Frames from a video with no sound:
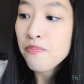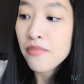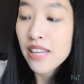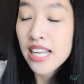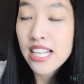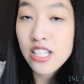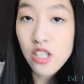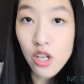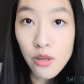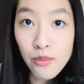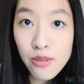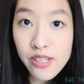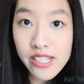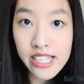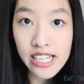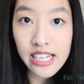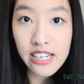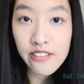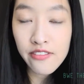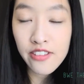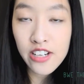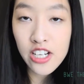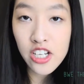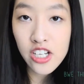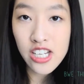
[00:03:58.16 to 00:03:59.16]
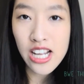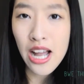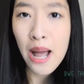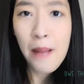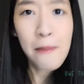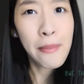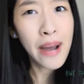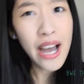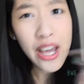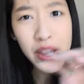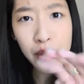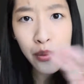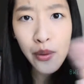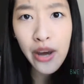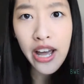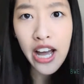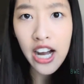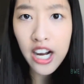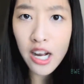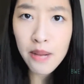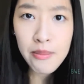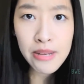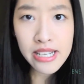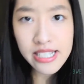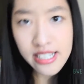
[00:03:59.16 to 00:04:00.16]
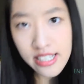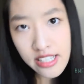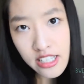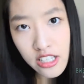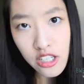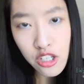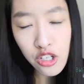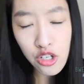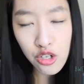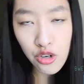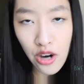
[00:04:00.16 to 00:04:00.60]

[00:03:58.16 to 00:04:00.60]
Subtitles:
It's almost nearly finished now. And by the way, I got my sister to